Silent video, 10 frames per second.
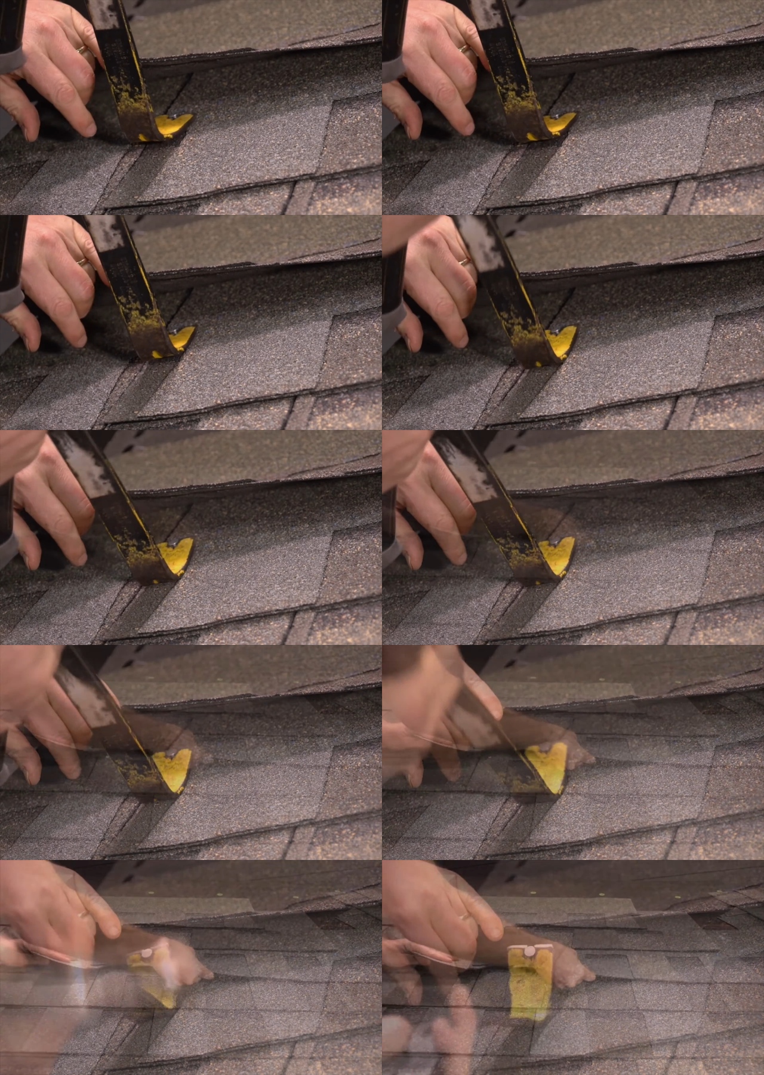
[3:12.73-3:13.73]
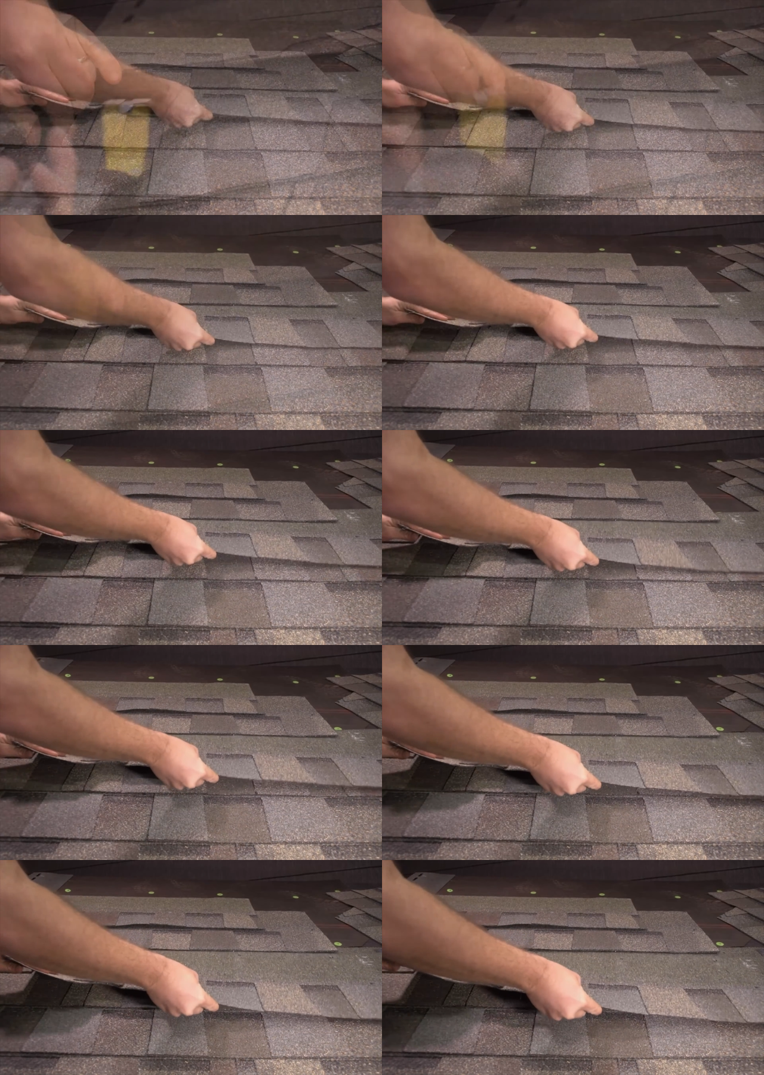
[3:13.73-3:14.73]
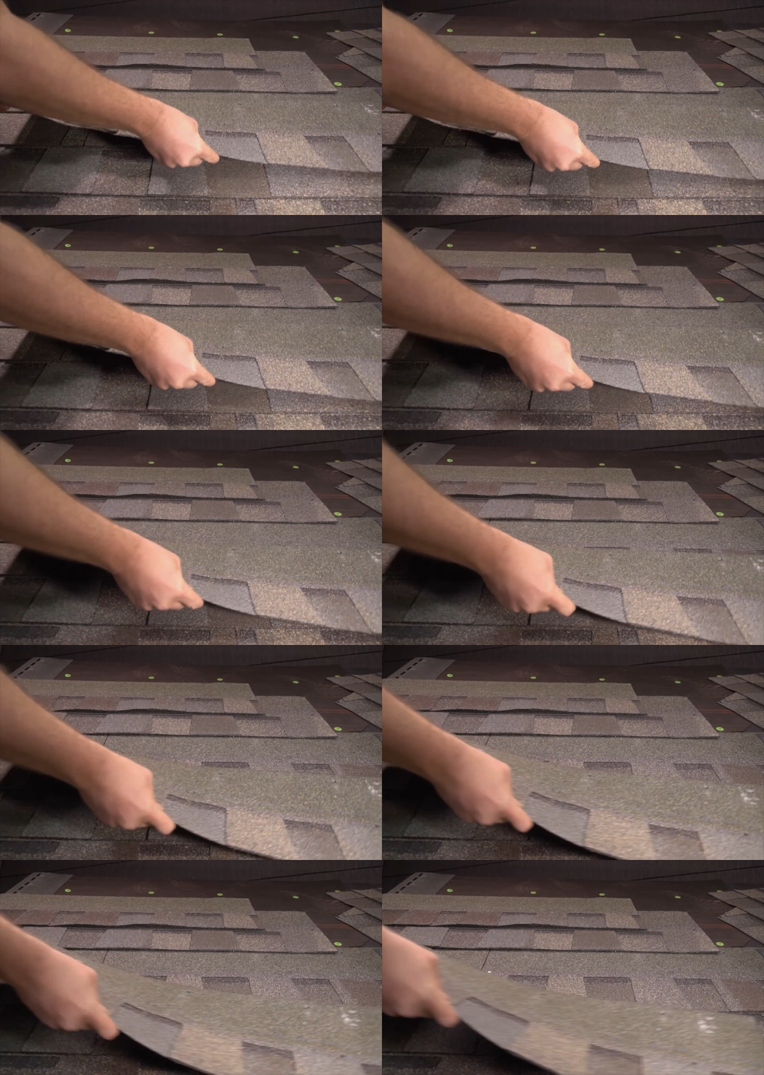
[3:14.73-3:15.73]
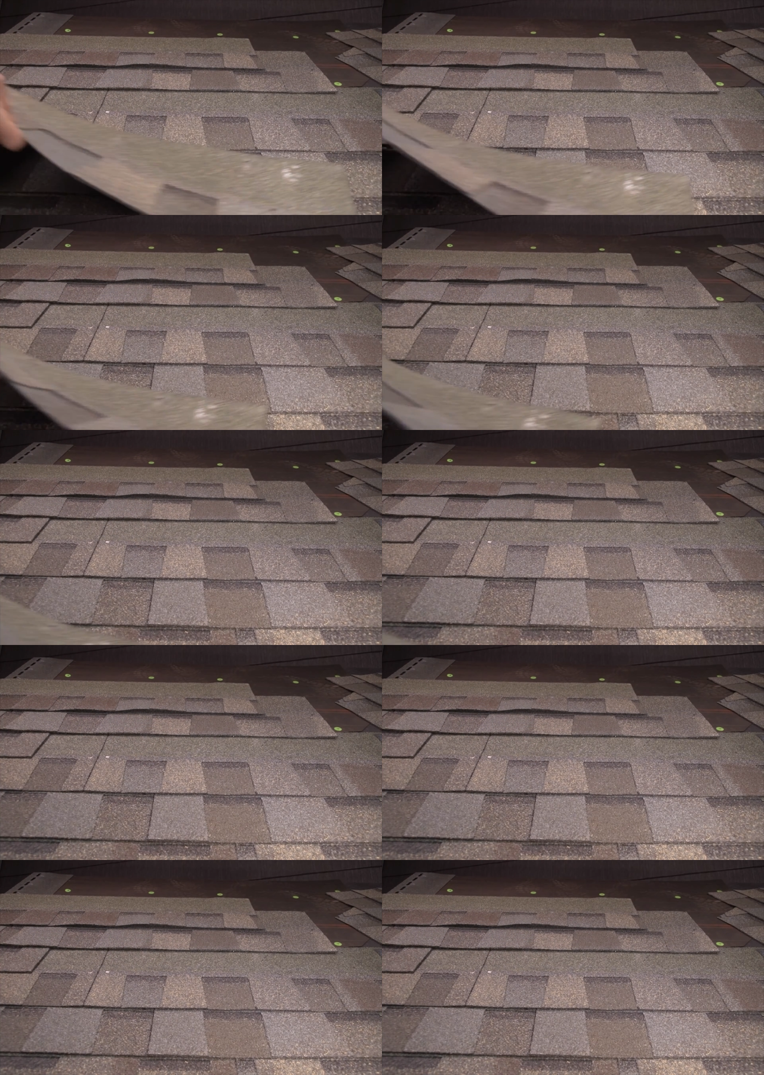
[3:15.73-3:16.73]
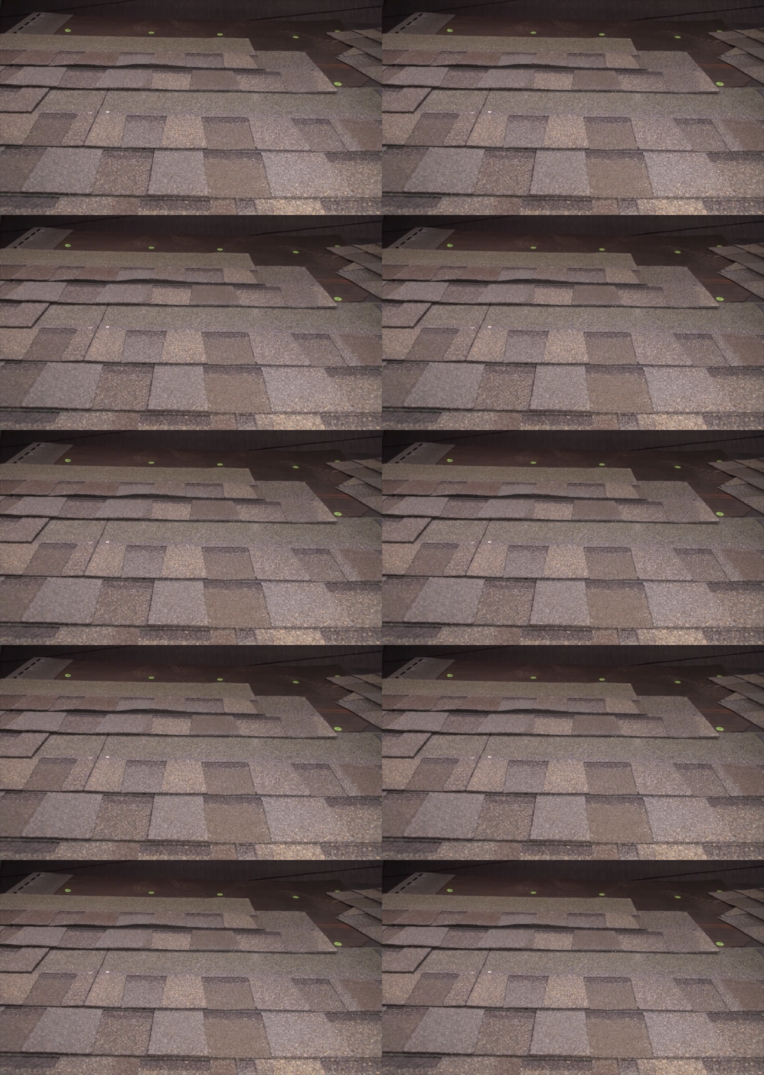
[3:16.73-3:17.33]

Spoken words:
No face is visible, so there are no lips to read.